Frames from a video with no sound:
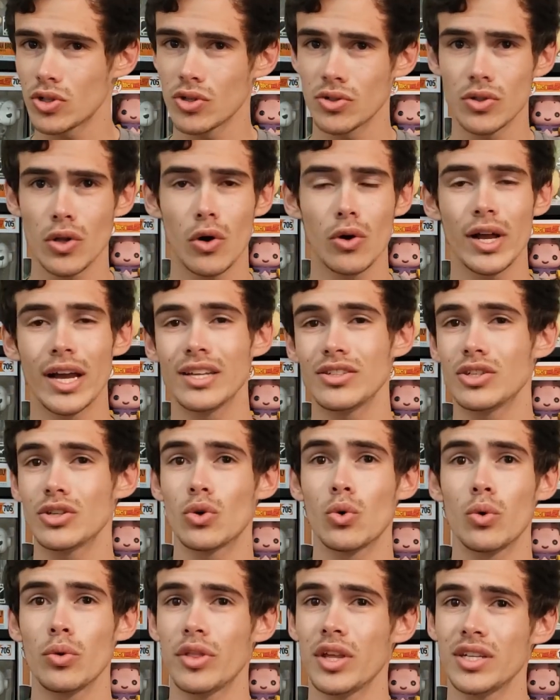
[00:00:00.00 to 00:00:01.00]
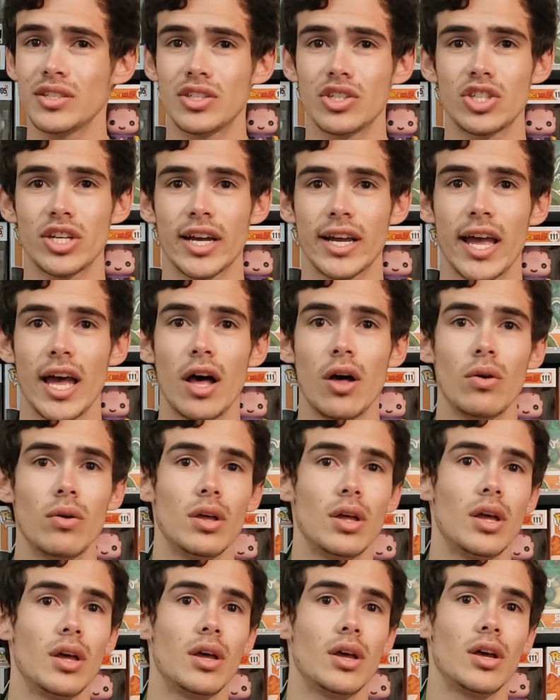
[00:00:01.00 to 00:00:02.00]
There's all kinds of cool things to check out.